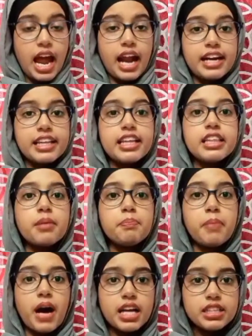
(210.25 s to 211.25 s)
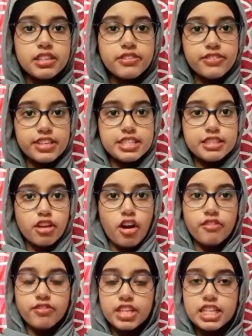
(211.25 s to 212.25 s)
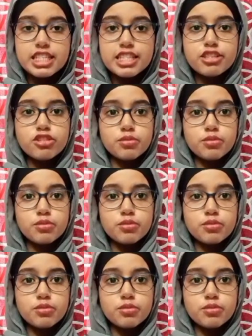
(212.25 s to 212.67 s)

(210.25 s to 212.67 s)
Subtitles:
and then the path difference of these